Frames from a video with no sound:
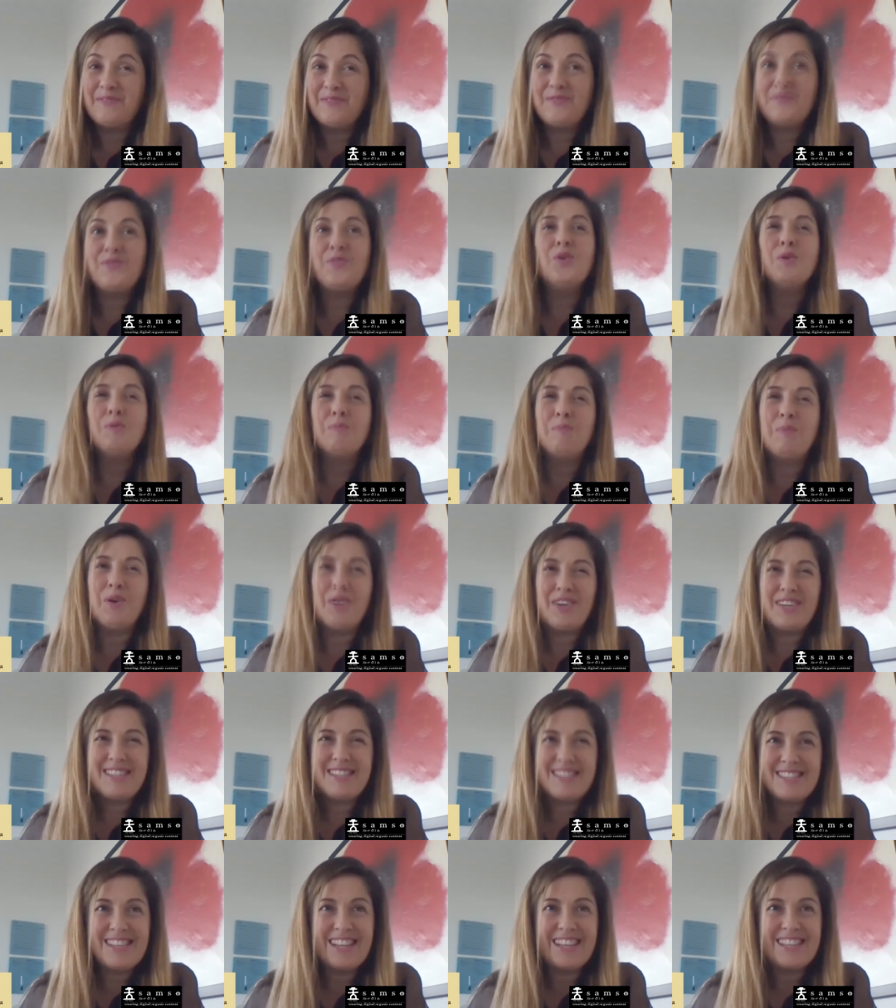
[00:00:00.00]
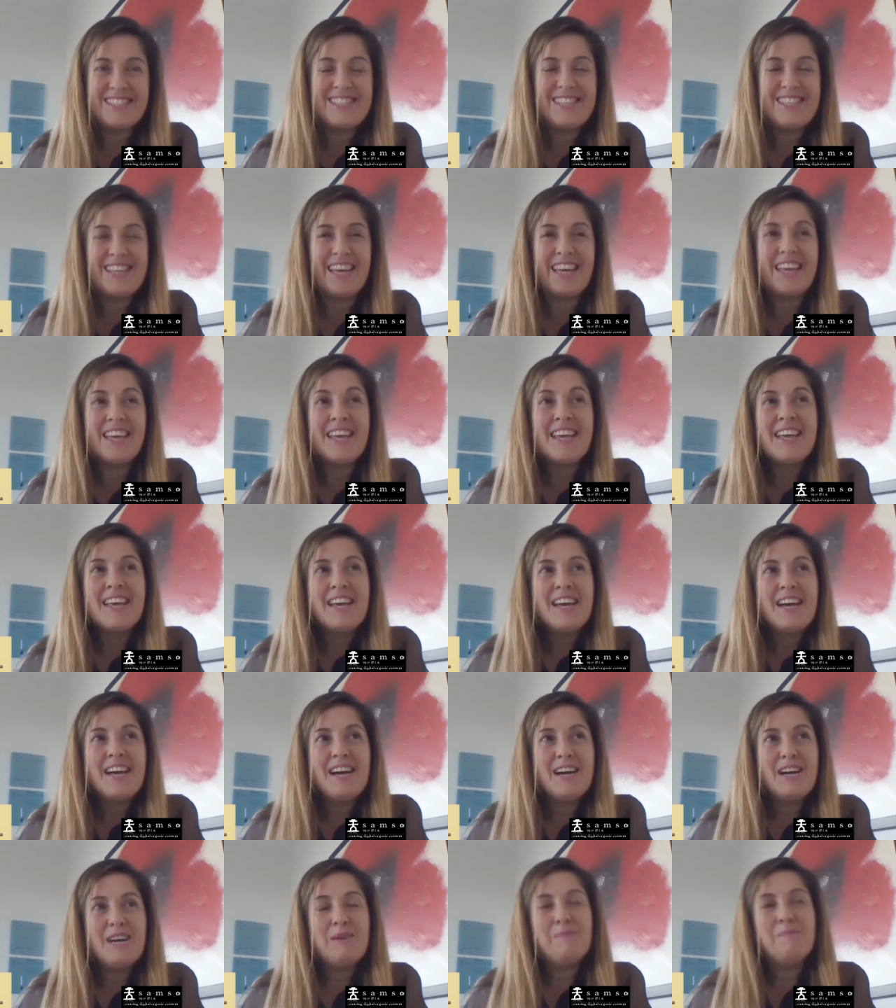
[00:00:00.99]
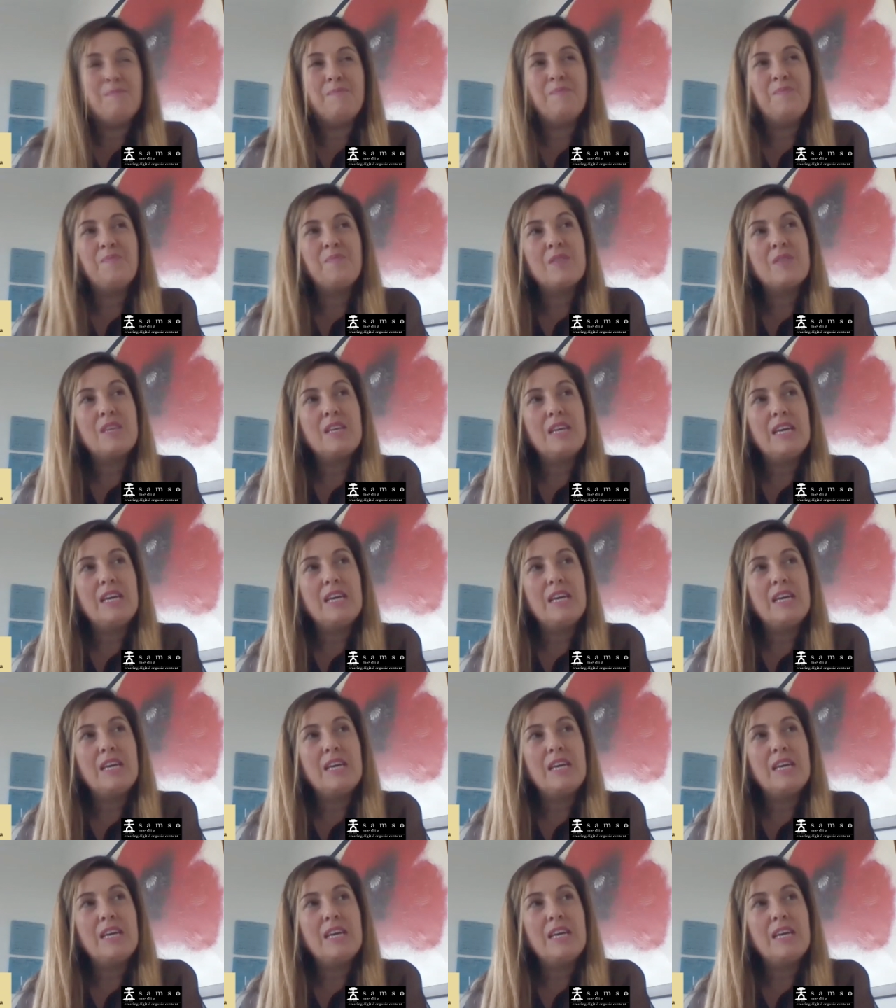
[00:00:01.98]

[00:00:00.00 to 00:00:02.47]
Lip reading: full pockets, let's say. And